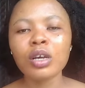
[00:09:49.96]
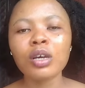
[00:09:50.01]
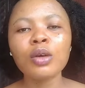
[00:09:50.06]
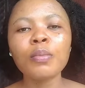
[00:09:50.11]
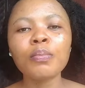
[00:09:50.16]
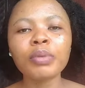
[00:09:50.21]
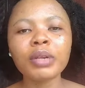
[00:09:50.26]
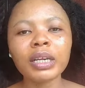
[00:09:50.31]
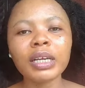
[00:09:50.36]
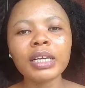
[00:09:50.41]

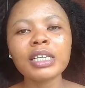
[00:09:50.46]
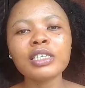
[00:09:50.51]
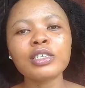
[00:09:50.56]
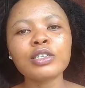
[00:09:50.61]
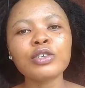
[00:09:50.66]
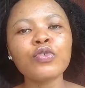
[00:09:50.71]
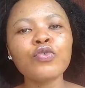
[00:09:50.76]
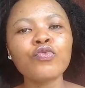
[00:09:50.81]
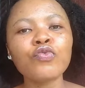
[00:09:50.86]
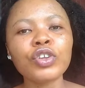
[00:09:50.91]
please you
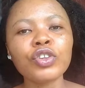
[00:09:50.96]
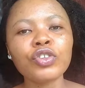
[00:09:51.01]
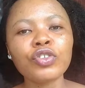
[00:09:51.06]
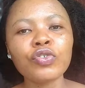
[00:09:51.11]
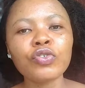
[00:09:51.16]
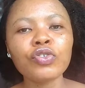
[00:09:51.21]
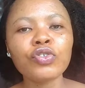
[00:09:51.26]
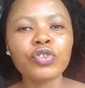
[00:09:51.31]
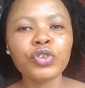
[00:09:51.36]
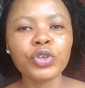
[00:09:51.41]

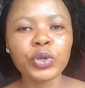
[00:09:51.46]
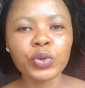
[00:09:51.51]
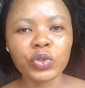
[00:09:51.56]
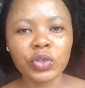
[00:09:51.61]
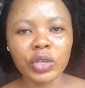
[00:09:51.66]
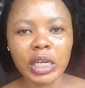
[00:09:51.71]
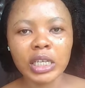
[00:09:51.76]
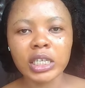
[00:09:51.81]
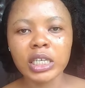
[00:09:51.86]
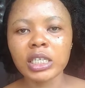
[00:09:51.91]
reduce usage.
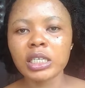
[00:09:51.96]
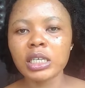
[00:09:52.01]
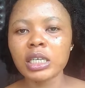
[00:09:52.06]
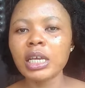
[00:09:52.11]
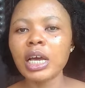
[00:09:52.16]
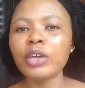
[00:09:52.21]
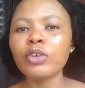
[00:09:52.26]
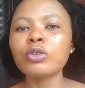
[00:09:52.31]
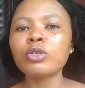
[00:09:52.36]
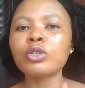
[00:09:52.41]
Is either
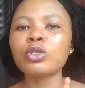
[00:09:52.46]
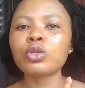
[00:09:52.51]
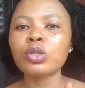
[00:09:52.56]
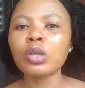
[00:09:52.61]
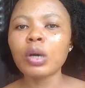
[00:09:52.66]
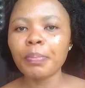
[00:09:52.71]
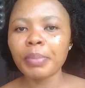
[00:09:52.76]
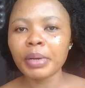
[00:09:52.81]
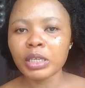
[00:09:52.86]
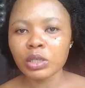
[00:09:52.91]
you stop
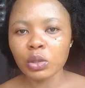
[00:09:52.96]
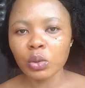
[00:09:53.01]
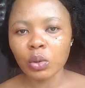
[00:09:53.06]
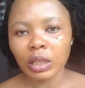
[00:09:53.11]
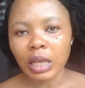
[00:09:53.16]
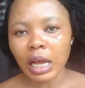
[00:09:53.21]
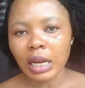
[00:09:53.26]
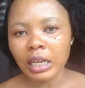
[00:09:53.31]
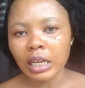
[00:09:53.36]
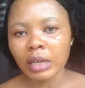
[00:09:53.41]
it
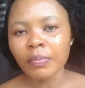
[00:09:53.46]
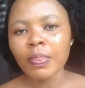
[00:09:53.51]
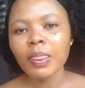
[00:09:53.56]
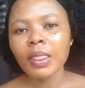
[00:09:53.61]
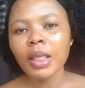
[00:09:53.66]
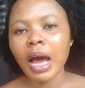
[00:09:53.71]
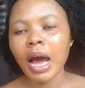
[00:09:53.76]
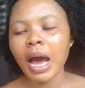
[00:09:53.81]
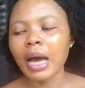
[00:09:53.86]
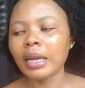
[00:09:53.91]
totally
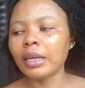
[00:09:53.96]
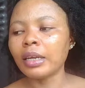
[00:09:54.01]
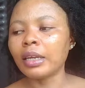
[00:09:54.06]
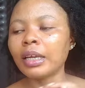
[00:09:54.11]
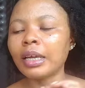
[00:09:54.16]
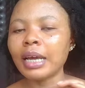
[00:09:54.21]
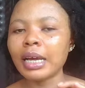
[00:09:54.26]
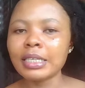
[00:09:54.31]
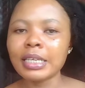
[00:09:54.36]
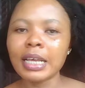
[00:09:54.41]
and
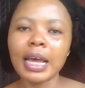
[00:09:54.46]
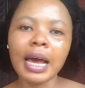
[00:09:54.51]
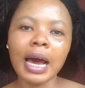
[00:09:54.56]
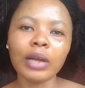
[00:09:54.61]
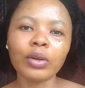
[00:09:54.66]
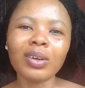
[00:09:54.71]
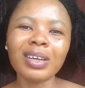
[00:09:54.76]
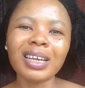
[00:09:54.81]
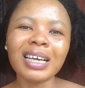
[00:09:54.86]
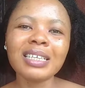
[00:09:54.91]
get
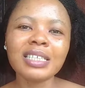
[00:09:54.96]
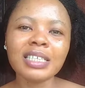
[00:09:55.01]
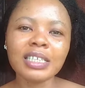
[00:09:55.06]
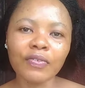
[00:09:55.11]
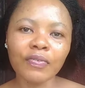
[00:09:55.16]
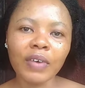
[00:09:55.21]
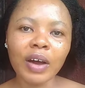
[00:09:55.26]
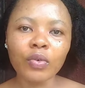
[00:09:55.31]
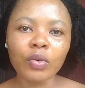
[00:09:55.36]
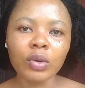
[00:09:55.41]
another safer
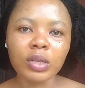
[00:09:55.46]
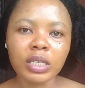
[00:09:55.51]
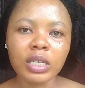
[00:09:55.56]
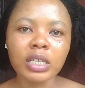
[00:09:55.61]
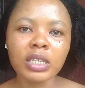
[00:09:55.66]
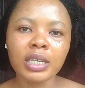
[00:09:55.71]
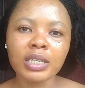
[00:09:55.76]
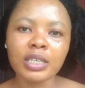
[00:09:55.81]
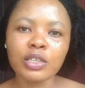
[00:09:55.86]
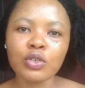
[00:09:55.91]
routine that
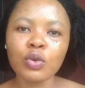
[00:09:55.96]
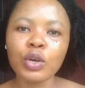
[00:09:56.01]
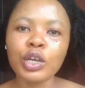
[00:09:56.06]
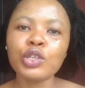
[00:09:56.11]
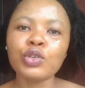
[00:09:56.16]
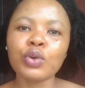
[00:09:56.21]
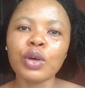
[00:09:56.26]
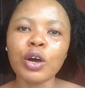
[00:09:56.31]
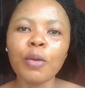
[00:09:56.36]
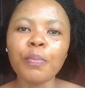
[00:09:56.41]
is going to
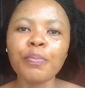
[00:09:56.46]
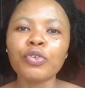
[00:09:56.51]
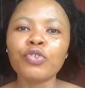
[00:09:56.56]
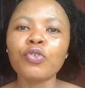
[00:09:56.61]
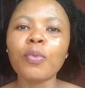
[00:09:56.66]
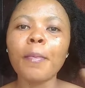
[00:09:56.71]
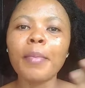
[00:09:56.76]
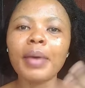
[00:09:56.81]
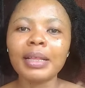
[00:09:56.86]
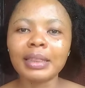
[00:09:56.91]
help you to
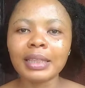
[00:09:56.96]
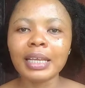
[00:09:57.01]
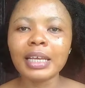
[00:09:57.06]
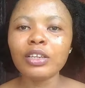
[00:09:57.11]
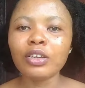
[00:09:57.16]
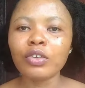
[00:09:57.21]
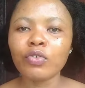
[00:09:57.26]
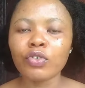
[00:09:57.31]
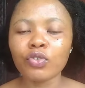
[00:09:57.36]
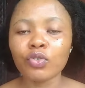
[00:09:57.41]
maintain the
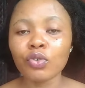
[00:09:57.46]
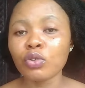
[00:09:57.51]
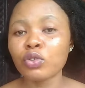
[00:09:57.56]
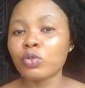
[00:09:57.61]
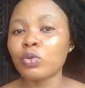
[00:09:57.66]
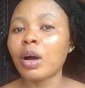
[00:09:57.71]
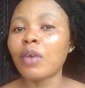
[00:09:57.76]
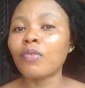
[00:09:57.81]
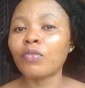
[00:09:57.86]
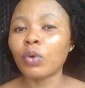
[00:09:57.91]
results you
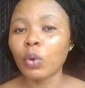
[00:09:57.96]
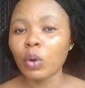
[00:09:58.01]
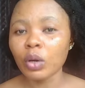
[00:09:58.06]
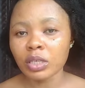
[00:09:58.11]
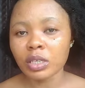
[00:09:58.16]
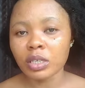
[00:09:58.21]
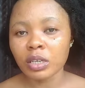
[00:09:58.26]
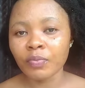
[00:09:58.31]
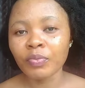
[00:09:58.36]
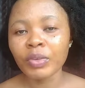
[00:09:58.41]
have
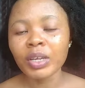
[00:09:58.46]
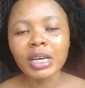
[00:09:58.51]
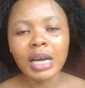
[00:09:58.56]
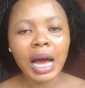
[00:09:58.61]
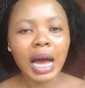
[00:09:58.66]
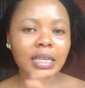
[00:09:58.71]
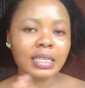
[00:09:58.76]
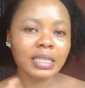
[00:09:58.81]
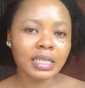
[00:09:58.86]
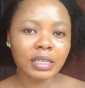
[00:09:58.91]
gotten and
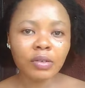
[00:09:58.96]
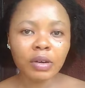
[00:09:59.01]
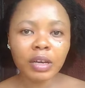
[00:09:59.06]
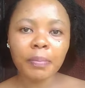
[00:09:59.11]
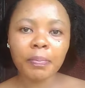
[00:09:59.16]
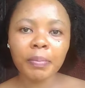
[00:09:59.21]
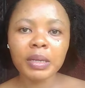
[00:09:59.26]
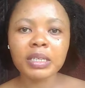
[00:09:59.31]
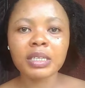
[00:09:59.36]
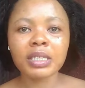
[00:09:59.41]
still keep it
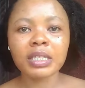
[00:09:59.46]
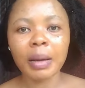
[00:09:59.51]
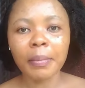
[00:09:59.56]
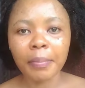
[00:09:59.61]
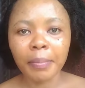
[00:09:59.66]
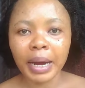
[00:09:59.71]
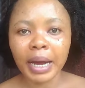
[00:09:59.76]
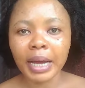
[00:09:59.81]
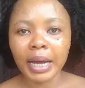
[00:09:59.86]
standby.